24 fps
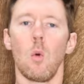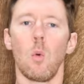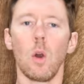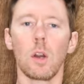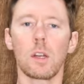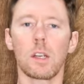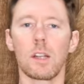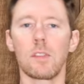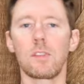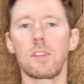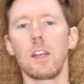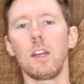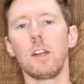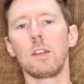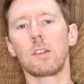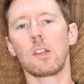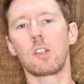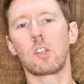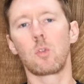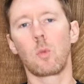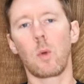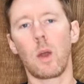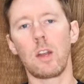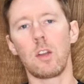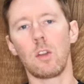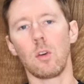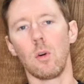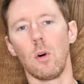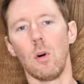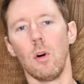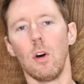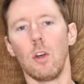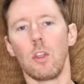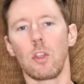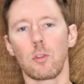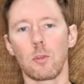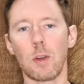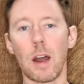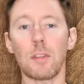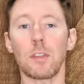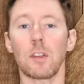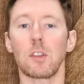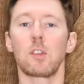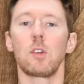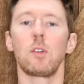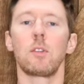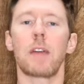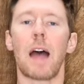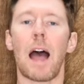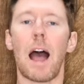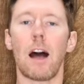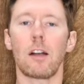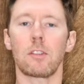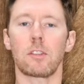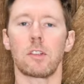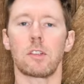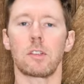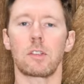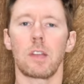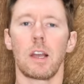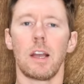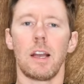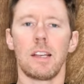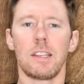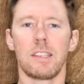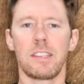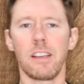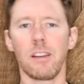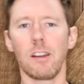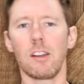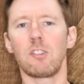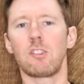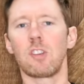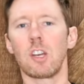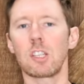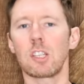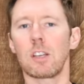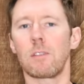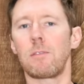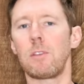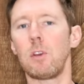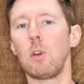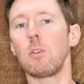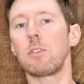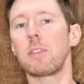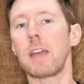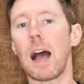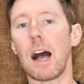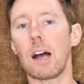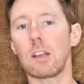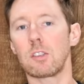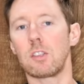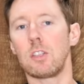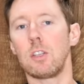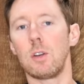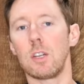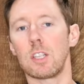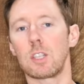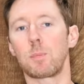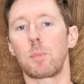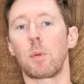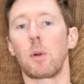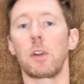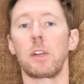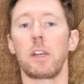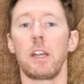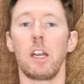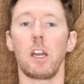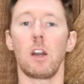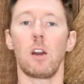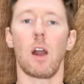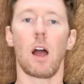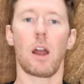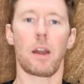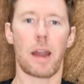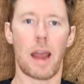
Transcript: would continue to dwindle throughout the 2000s, selling just a few thousand units per year on